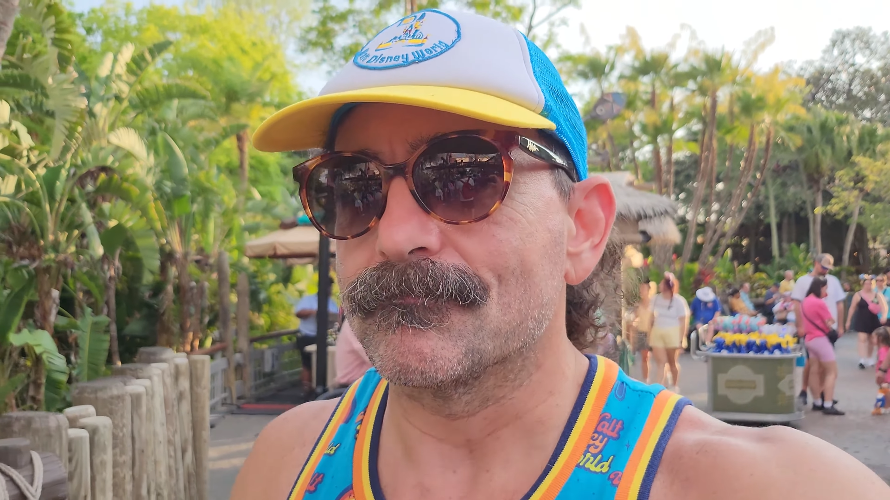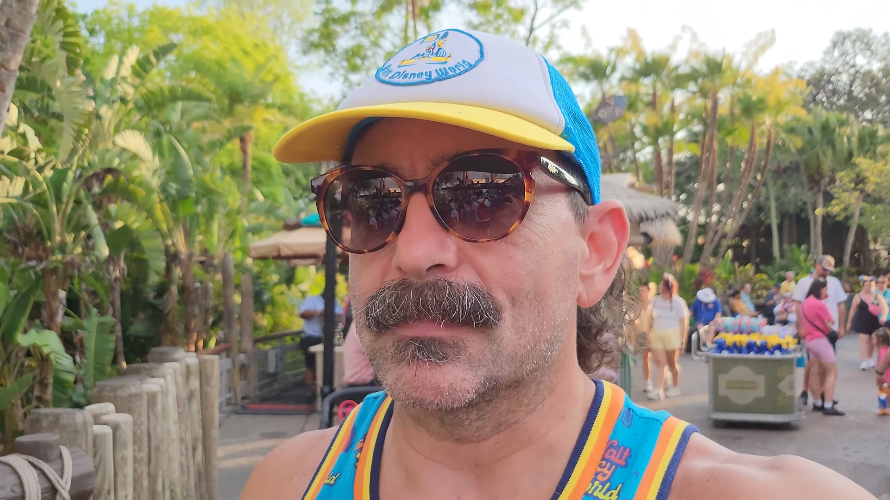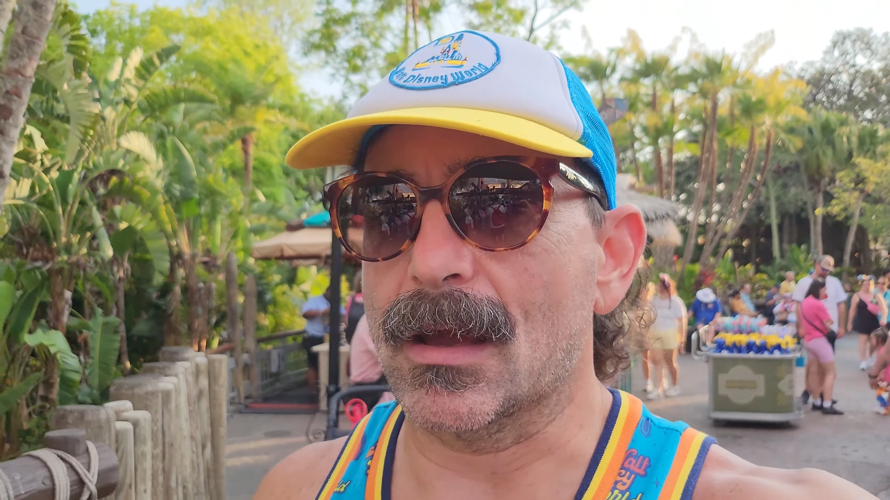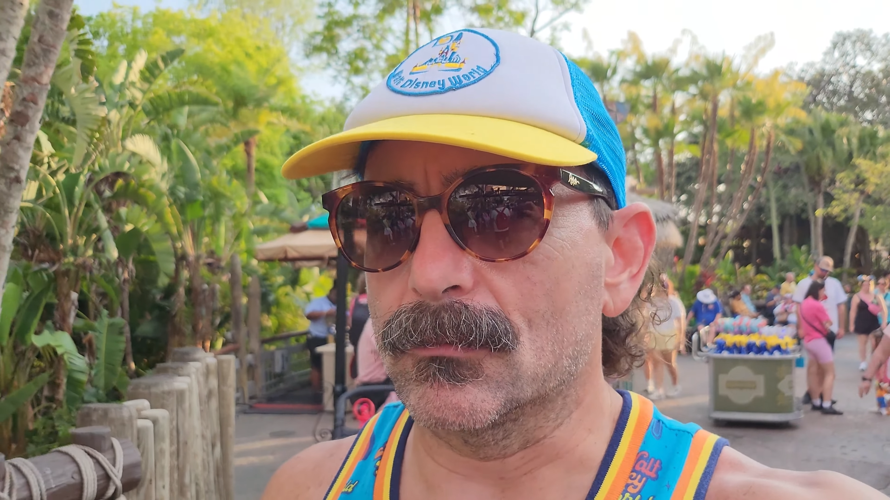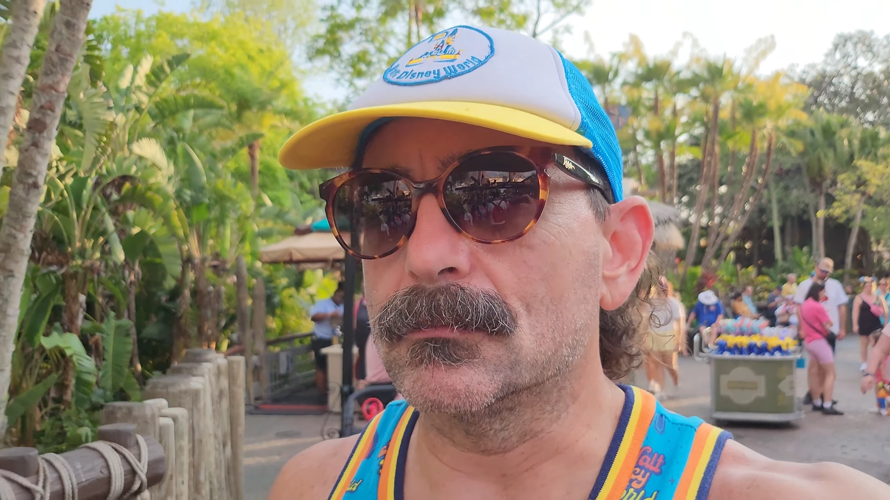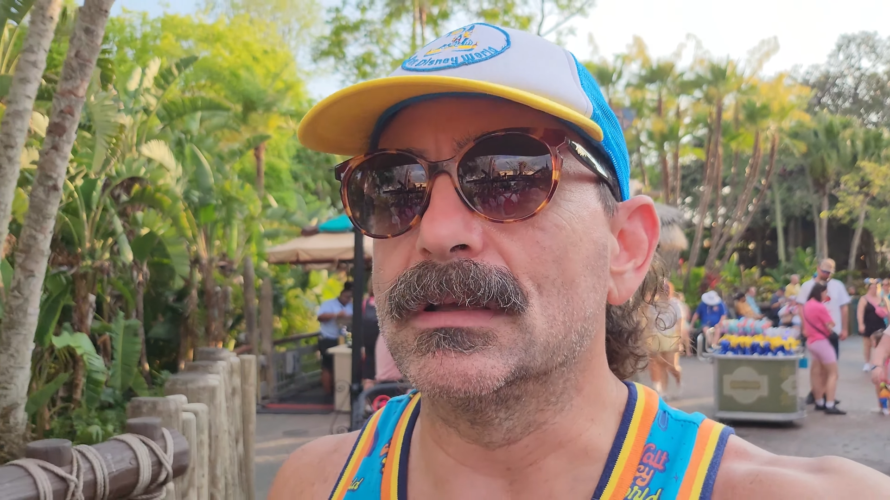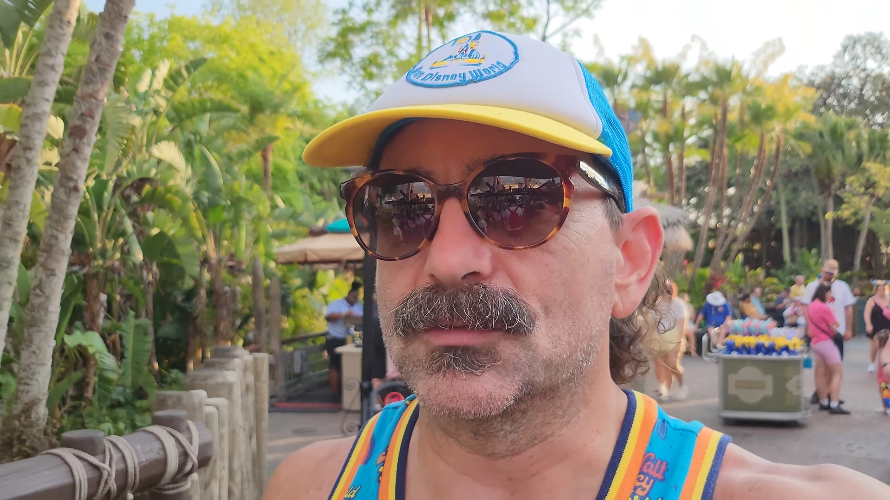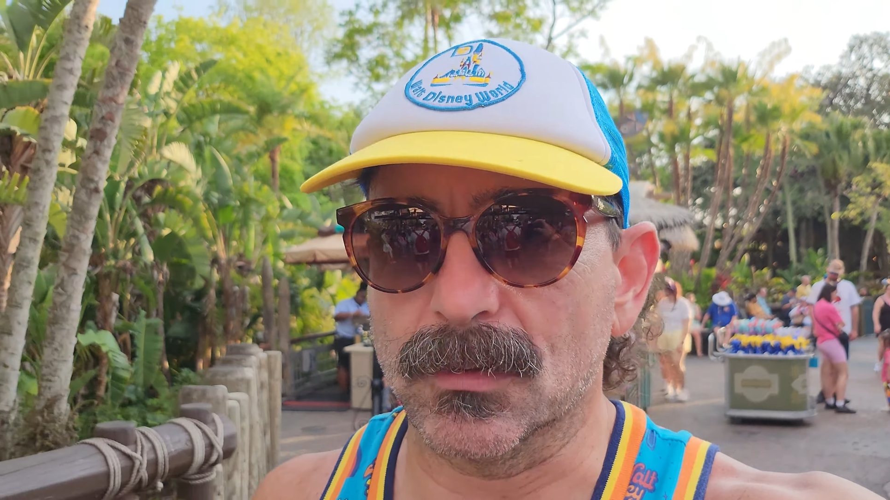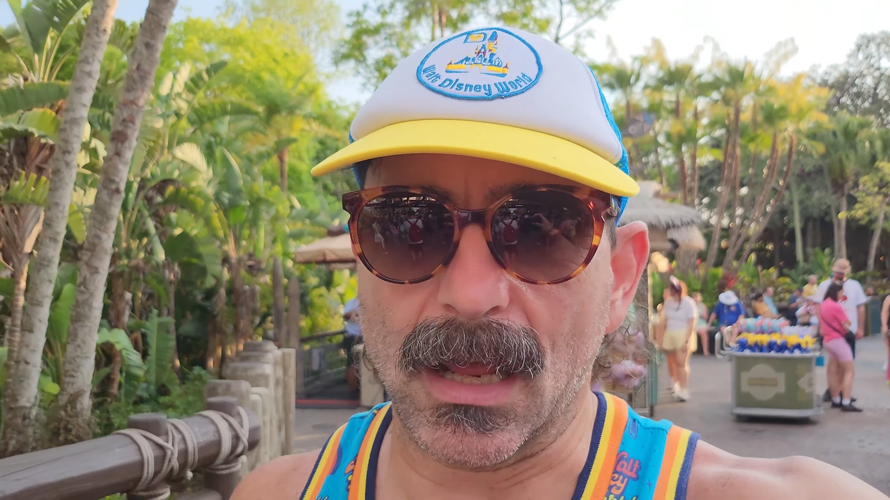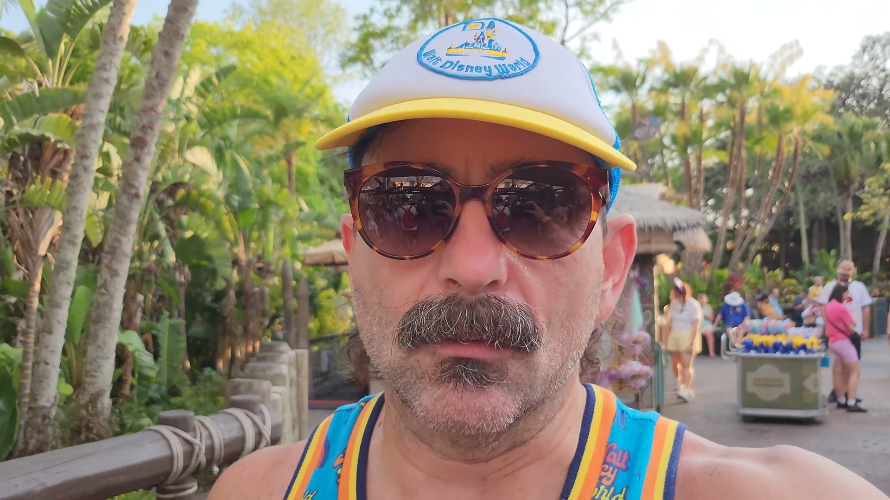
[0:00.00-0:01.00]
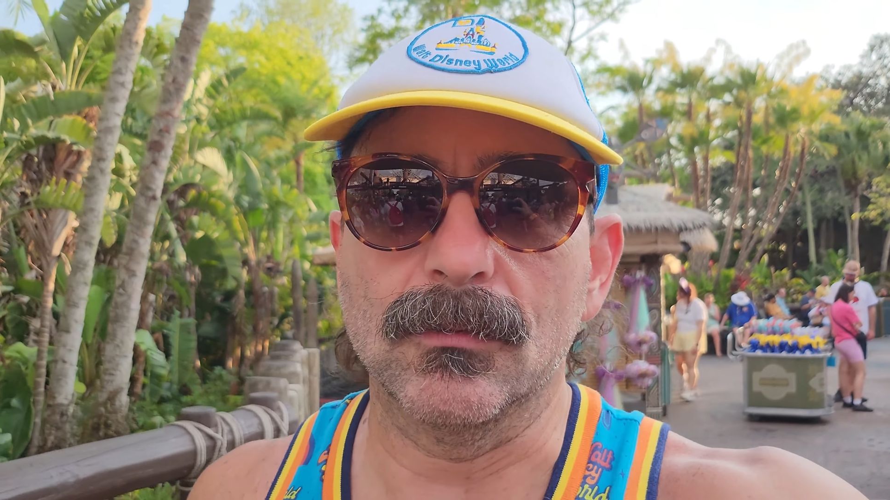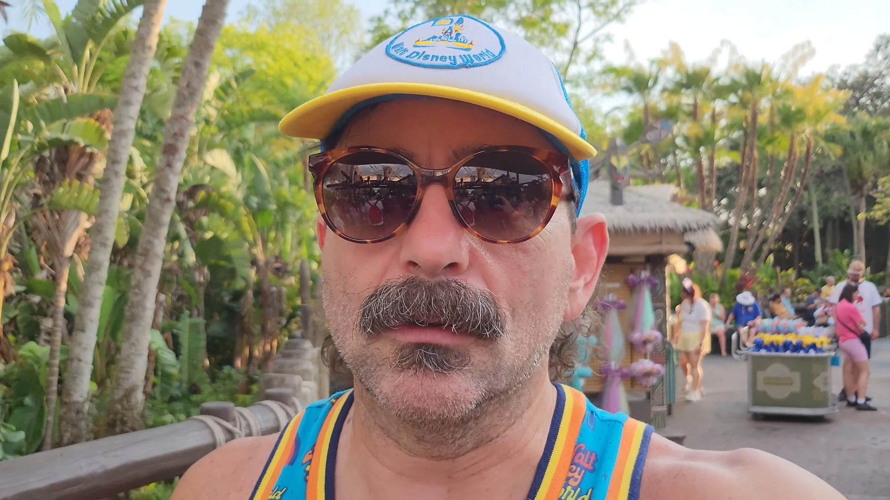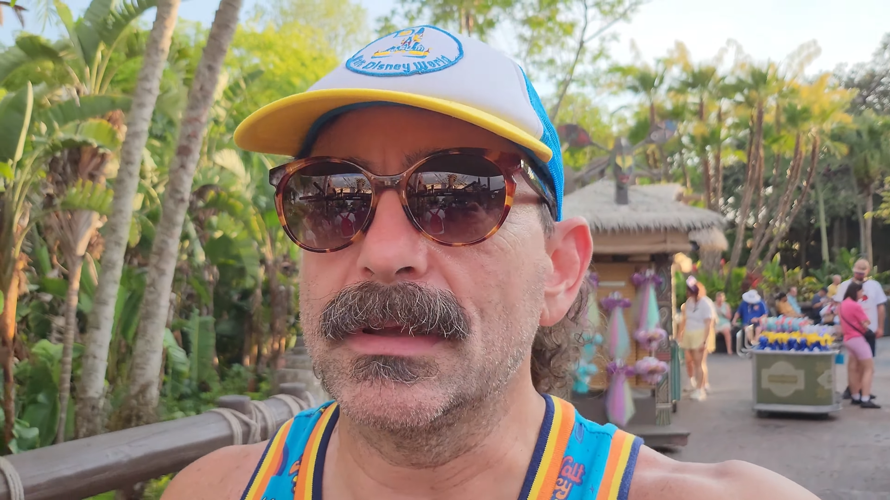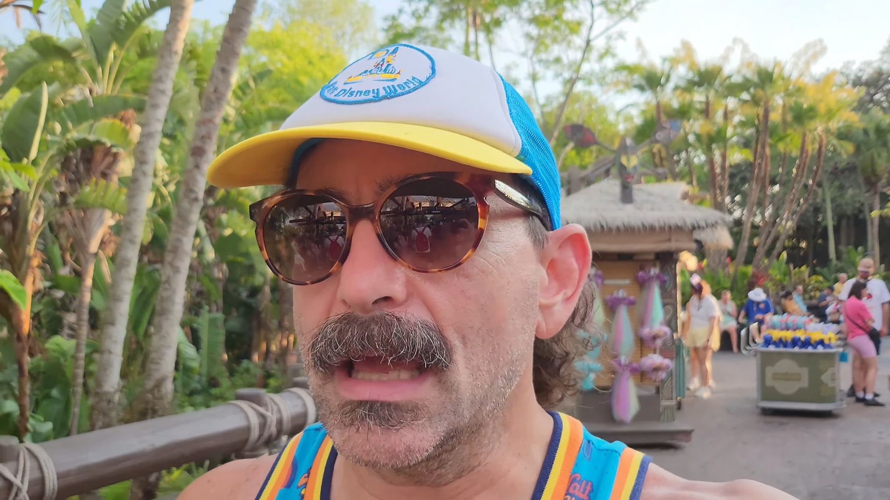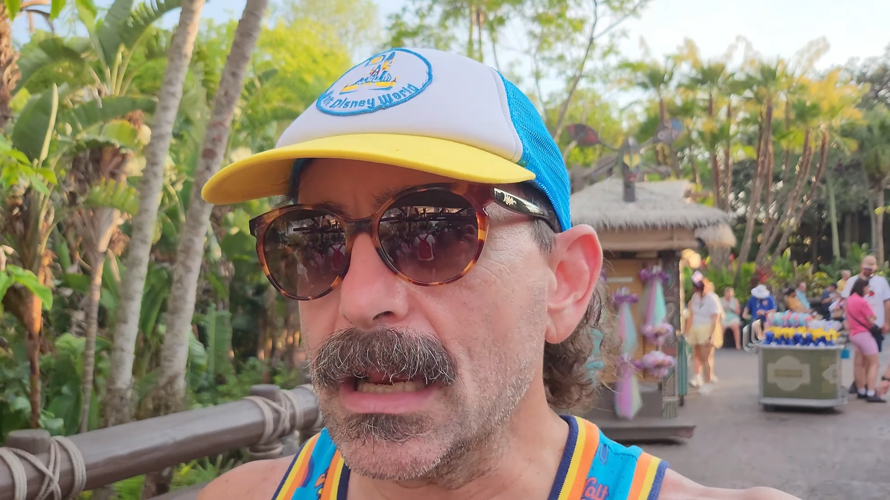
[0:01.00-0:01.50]
That is what I will
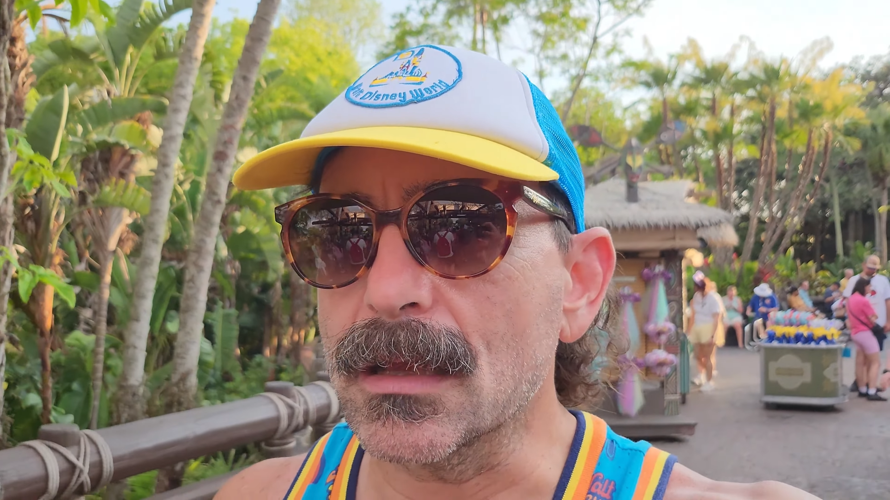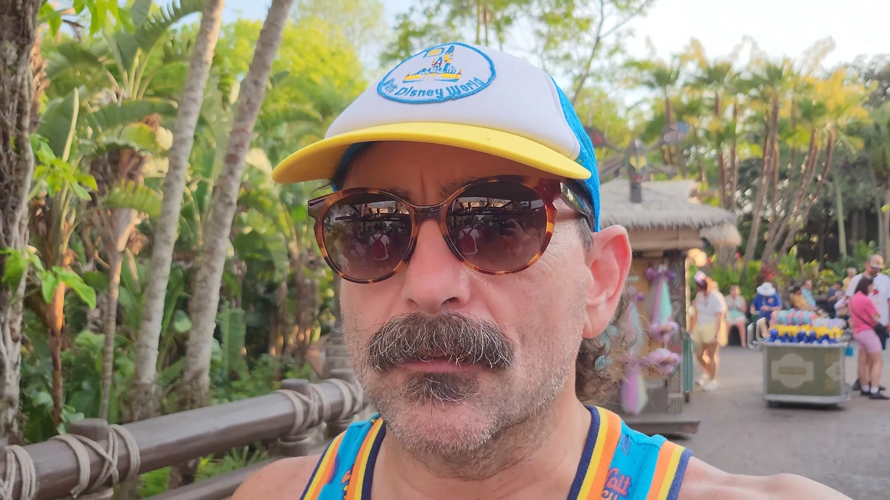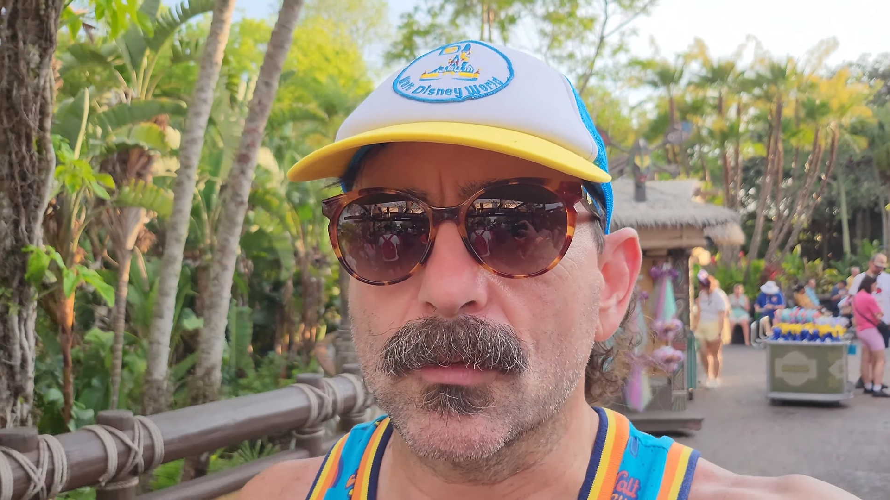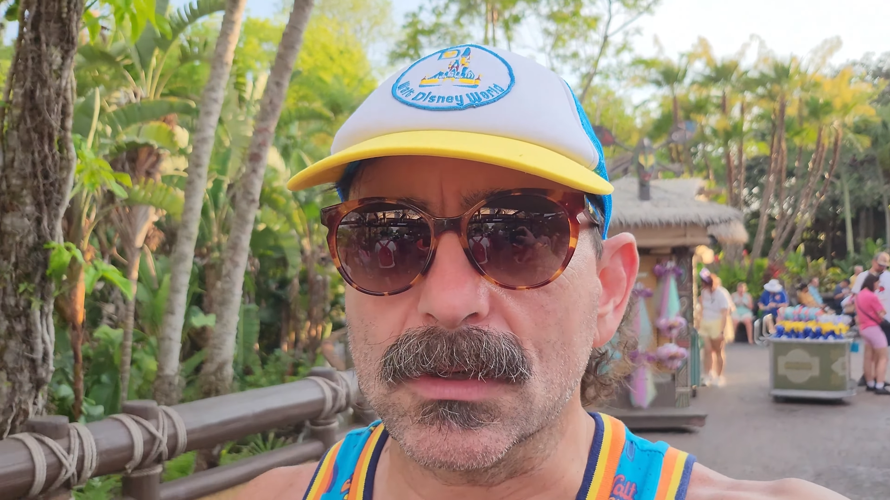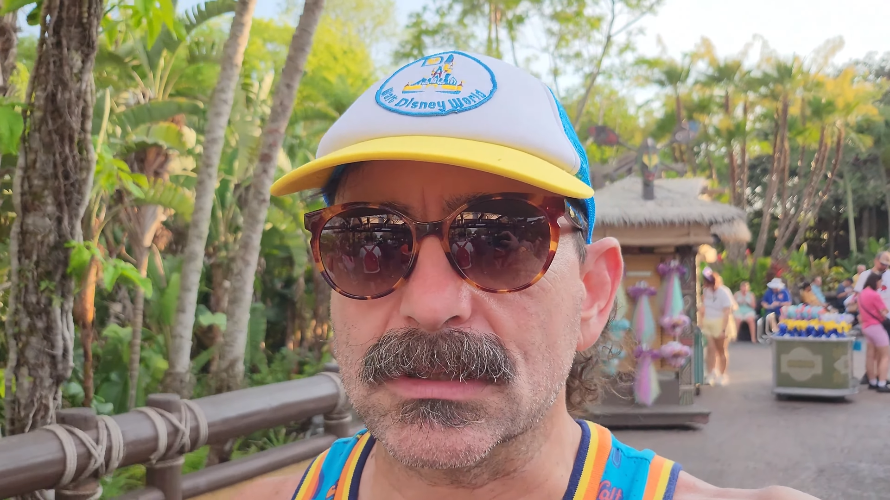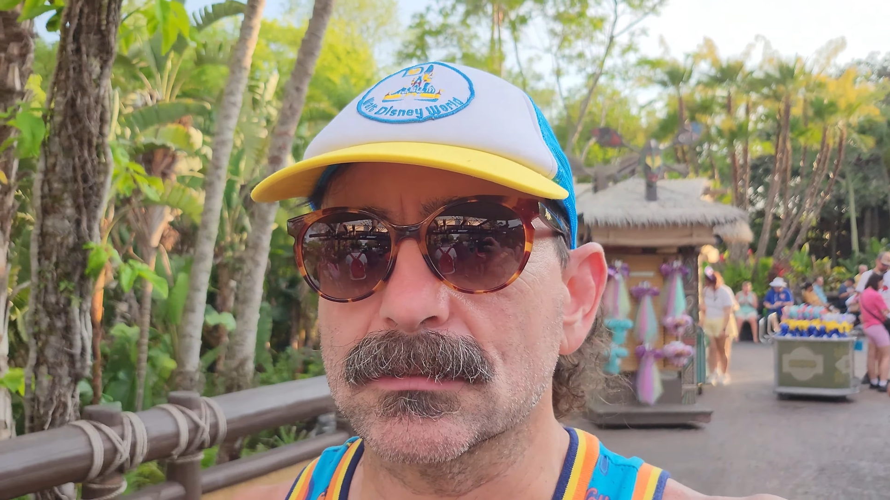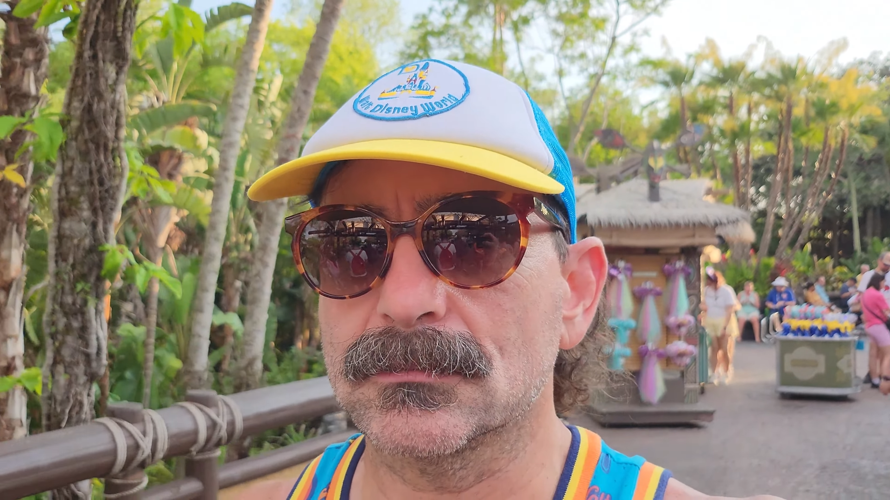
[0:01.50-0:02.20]
be getting, of course.